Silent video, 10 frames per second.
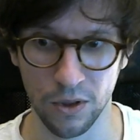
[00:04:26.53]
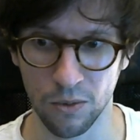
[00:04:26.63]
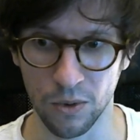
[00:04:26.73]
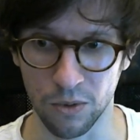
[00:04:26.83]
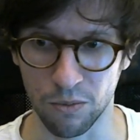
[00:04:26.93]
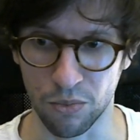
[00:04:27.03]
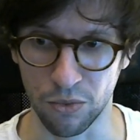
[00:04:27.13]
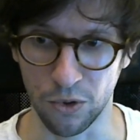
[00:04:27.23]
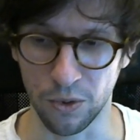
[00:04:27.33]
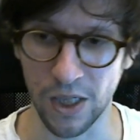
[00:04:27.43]
We
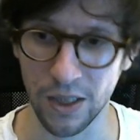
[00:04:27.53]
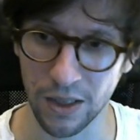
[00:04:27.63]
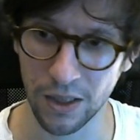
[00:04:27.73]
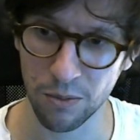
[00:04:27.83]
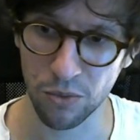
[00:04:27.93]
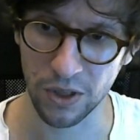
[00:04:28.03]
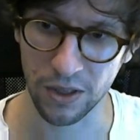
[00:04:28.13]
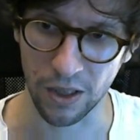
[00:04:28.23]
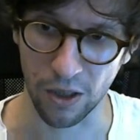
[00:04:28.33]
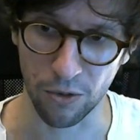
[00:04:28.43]
do that and it
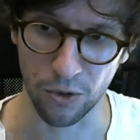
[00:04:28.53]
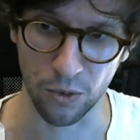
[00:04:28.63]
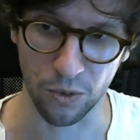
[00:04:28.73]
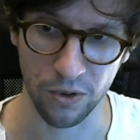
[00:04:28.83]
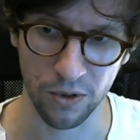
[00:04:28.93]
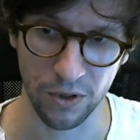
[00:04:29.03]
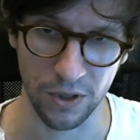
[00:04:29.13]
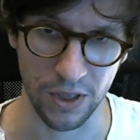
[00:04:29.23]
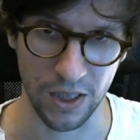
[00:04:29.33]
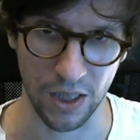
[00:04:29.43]
printed our rune,
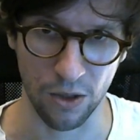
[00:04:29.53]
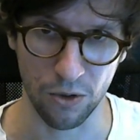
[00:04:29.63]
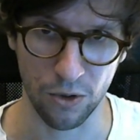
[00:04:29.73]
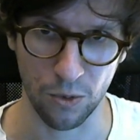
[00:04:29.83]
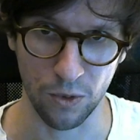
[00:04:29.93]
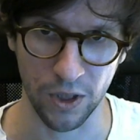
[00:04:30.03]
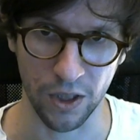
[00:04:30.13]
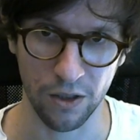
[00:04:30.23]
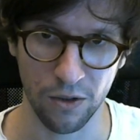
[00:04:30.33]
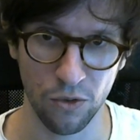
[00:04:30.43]
the second rune
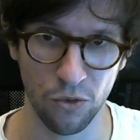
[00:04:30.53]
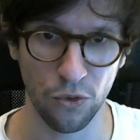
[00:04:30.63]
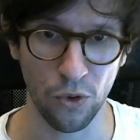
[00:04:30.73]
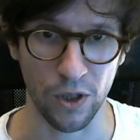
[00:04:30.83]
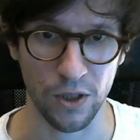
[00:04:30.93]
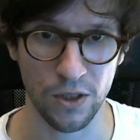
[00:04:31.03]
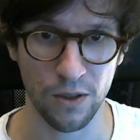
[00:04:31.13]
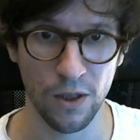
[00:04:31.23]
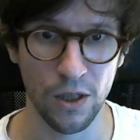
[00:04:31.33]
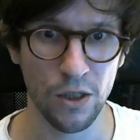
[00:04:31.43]
here. For us.
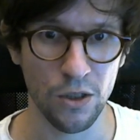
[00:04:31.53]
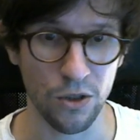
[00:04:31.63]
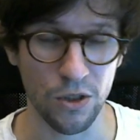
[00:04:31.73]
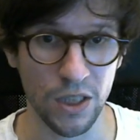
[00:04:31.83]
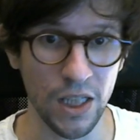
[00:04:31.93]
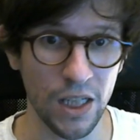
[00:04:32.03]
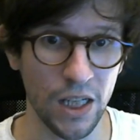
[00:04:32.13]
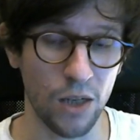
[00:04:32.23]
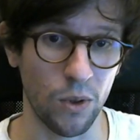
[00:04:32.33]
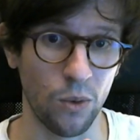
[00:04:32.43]
So you see
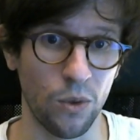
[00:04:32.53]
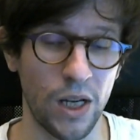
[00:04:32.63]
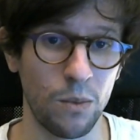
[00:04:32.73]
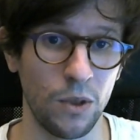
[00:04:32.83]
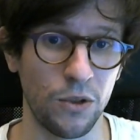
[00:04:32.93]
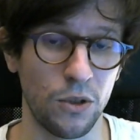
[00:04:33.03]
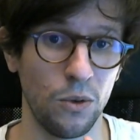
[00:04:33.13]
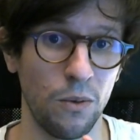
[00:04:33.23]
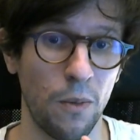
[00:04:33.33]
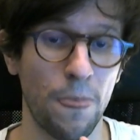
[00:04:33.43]
here we were able
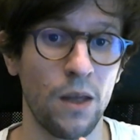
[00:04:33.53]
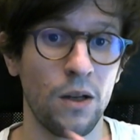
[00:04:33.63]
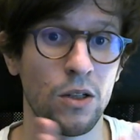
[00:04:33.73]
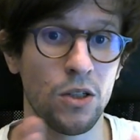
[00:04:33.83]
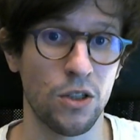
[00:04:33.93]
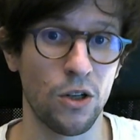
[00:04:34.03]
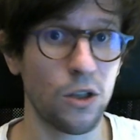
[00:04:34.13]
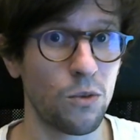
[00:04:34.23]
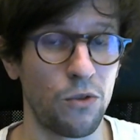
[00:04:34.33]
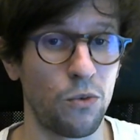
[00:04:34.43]
to
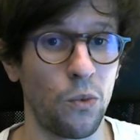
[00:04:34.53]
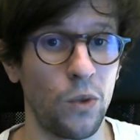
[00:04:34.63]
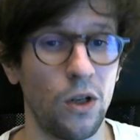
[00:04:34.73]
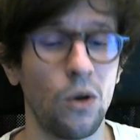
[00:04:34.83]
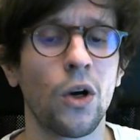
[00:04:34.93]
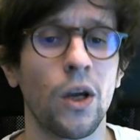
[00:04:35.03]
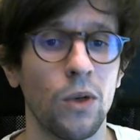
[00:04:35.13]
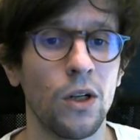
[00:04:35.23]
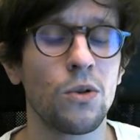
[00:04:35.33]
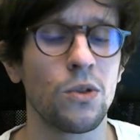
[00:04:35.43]
start with what we know. Okay, we
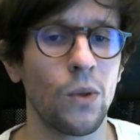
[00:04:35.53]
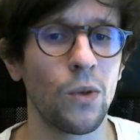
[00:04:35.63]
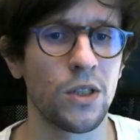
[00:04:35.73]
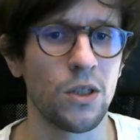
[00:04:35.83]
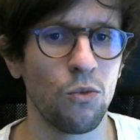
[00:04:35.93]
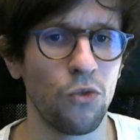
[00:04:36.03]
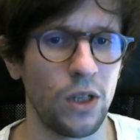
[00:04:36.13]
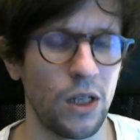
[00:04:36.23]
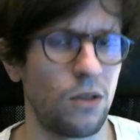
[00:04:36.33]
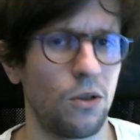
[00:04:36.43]
know we want something
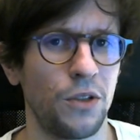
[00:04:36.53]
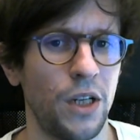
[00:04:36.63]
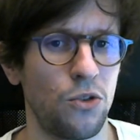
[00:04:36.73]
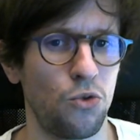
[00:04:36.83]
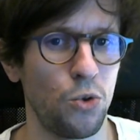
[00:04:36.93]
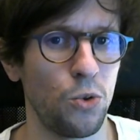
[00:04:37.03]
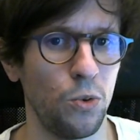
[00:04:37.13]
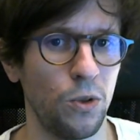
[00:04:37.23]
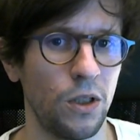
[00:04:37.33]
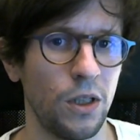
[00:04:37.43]
that contains
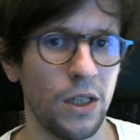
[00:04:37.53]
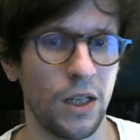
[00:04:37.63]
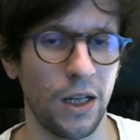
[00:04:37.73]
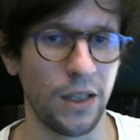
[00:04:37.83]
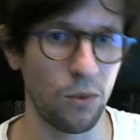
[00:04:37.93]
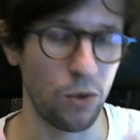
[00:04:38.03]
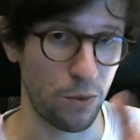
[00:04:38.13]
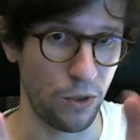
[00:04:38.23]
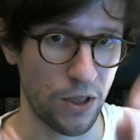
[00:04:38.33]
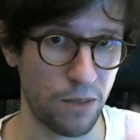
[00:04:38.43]
rune. And then we just
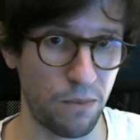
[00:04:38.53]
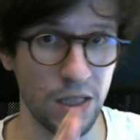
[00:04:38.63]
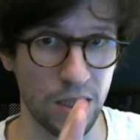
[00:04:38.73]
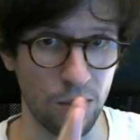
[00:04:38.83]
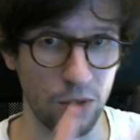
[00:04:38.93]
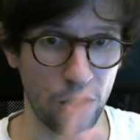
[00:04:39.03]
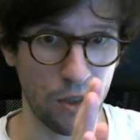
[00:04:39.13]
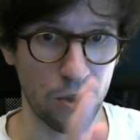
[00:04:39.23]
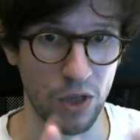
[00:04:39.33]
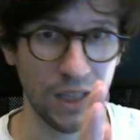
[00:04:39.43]
put a space and we
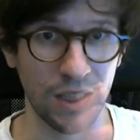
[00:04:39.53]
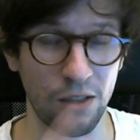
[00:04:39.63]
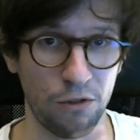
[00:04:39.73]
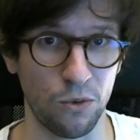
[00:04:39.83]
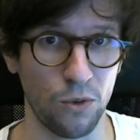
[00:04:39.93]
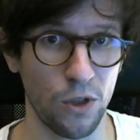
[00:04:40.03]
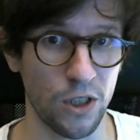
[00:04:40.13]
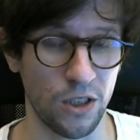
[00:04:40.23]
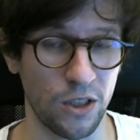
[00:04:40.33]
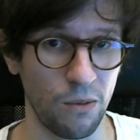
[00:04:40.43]
started trying different
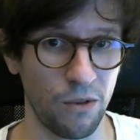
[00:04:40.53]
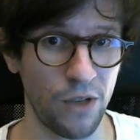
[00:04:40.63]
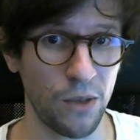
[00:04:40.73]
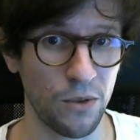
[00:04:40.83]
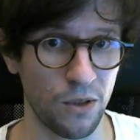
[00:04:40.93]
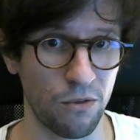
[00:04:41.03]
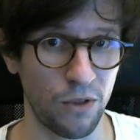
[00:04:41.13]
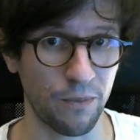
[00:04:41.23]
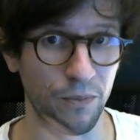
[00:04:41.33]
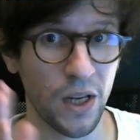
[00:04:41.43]
words until we found
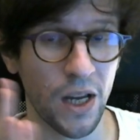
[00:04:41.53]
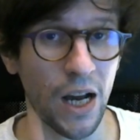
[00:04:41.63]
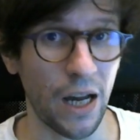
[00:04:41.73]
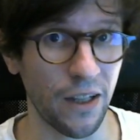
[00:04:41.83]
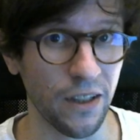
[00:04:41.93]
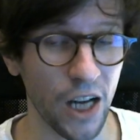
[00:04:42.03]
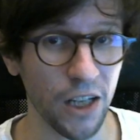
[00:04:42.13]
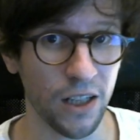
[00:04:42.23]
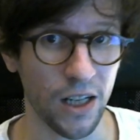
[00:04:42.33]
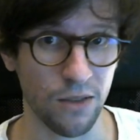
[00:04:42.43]
something. And another
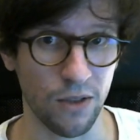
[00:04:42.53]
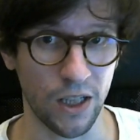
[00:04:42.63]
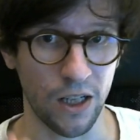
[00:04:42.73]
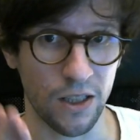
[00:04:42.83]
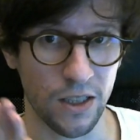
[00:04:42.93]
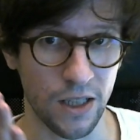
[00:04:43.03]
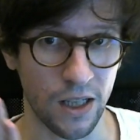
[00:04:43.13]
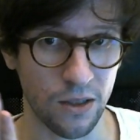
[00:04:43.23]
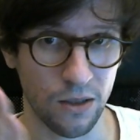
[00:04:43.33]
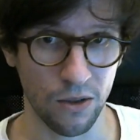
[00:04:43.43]
nice thing here is
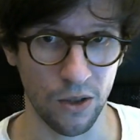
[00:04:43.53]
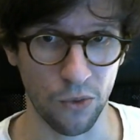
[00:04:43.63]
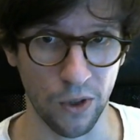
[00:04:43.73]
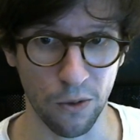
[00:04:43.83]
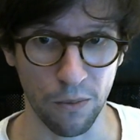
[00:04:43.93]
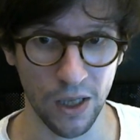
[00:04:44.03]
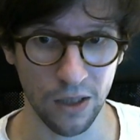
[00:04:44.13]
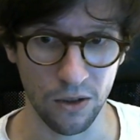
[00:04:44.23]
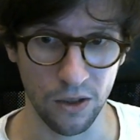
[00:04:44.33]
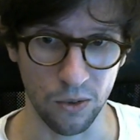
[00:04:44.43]
that if we go back
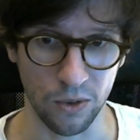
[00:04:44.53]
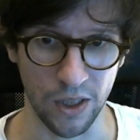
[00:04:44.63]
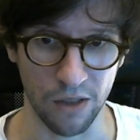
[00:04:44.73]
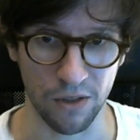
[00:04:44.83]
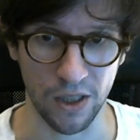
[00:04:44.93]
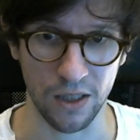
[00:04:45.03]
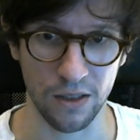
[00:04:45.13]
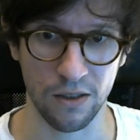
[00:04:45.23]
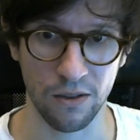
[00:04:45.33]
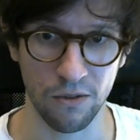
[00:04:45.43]
to the
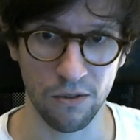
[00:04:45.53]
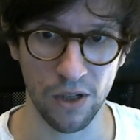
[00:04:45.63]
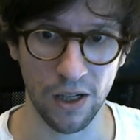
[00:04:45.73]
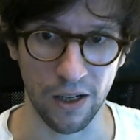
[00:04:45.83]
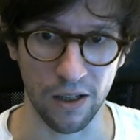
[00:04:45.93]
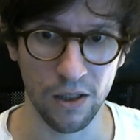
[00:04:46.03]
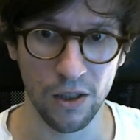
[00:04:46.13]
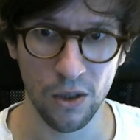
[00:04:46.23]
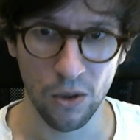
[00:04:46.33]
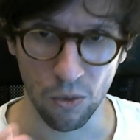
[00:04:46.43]
UTF-8 file here,
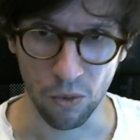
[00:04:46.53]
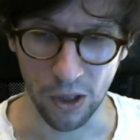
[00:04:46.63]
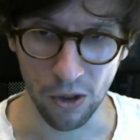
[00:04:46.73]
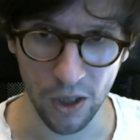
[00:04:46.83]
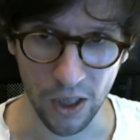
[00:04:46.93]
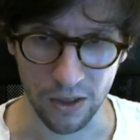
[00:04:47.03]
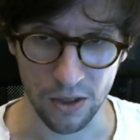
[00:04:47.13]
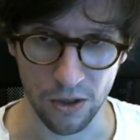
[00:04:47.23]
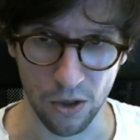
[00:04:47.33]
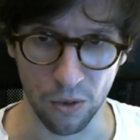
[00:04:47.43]
we look at
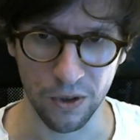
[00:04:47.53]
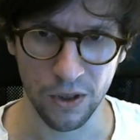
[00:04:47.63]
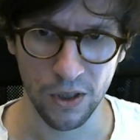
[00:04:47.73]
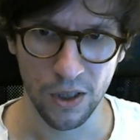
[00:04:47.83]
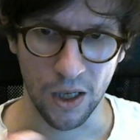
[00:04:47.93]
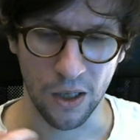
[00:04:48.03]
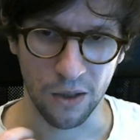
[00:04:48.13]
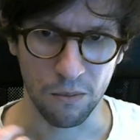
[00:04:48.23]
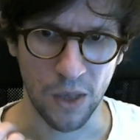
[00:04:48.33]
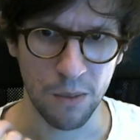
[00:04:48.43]
this code
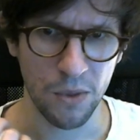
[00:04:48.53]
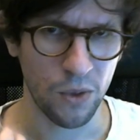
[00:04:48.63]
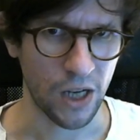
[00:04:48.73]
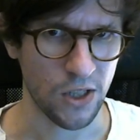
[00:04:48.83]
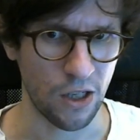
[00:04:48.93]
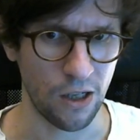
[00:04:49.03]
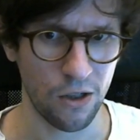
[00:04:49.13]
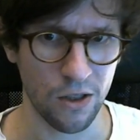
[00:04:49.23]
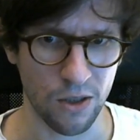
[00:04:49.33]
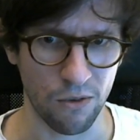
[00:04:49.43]
and maybe we actually
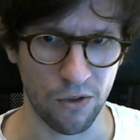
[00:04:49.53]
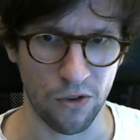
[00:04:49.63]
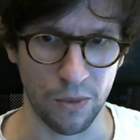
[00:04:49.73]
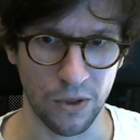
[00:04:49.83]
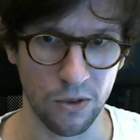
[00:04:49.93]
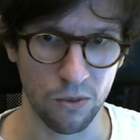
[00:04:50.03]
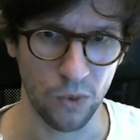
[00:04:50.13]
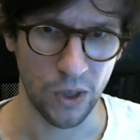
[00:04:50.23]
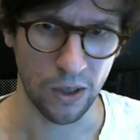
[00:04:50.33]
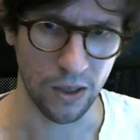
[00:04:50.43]
learn something from it.
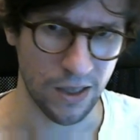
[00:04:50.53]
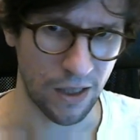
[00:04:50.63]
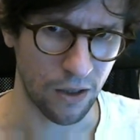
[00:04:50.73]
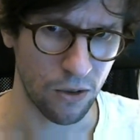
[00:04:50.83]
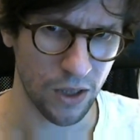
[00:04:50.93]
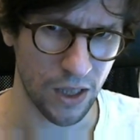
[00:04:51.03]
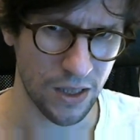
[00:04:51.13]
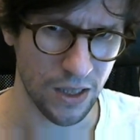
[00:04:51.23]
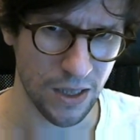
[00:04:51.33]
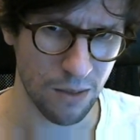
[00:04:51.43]
It's like, okay,
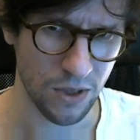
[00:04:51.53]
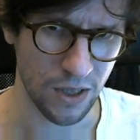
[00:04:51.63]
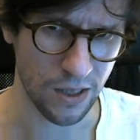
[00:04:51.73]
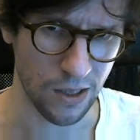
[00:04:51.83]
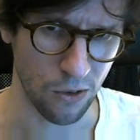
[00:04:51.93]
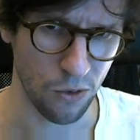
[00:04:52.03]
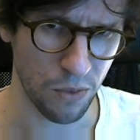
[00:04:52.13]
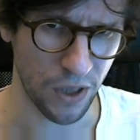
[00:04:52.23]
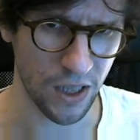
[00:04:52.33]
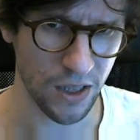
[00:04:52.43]
this loop
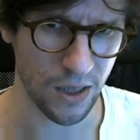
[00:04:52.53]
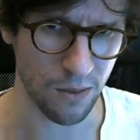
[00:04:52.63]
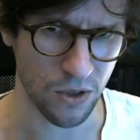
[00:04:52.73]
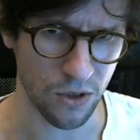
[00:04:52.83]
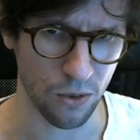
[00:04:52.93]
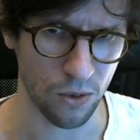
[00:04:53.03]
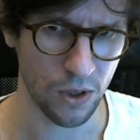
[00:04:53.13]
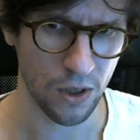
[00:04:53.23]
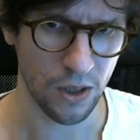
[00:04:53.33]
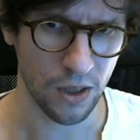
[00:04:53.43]
here
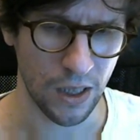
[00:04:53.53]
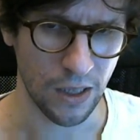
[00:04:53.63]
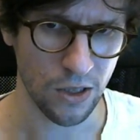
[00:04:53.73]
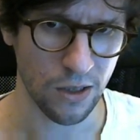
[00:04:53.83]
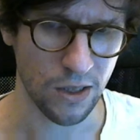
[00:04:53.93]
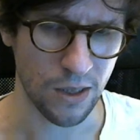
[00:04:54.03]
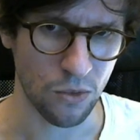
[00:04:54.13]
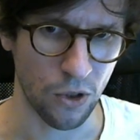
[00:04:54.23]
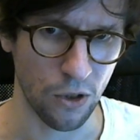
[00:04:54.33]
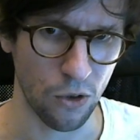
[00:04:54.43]
doesn't seem
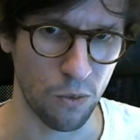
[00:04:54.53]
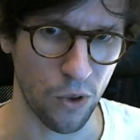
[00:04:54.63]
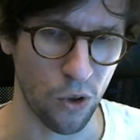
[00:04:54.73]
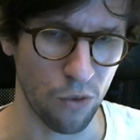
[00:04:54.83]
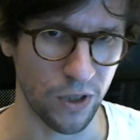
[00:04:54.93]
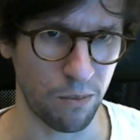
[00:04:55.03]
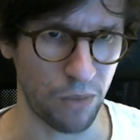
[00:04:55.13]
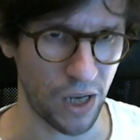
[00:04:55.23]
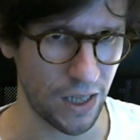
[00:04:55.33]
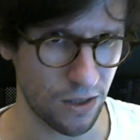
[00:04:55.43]
to loop over the
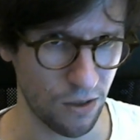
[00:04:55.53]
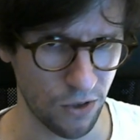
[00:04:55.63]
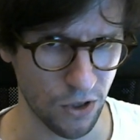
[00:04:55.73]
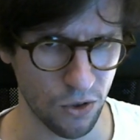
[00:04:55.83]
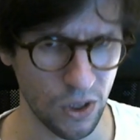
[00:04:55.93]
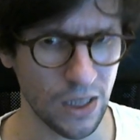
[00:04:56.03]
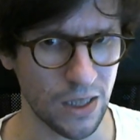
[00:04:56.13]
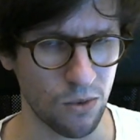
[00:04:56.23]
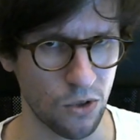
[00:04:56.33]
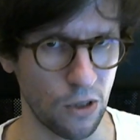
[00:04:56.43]
bytes of the string, it
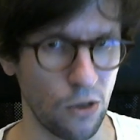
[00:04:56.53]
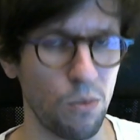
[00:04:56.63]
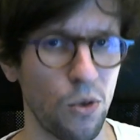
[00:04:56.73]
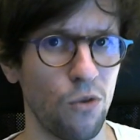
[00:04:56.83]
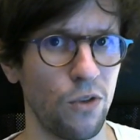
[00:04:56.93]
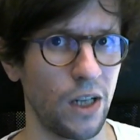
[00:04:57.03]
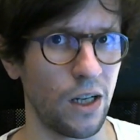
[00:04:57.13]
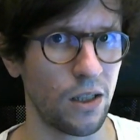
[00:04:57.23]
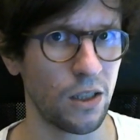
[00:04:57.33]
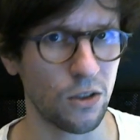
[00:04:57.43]
seems to loop over the
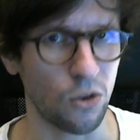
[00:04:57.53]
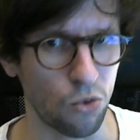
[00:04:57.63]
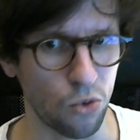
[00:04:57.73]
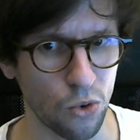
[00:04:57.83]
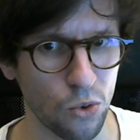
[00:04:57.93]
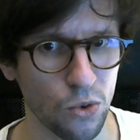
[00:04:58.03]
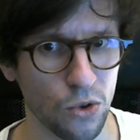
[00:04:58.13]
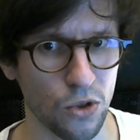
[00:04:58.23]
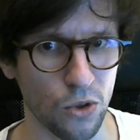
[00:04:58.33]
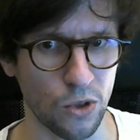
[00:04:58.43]
the runes,
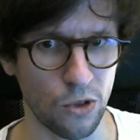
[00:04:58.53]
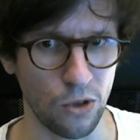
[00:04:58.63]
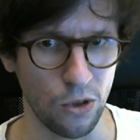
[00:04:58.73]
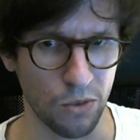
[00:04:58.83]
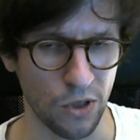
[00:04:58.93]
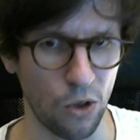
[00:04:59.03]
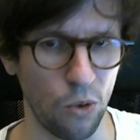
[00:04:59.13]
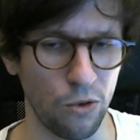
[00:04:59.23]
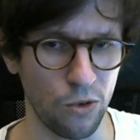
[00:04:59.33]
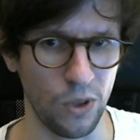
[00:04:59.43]
so it loops a
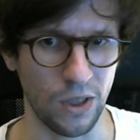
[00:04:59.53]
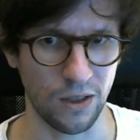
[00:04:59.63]
whole rune at a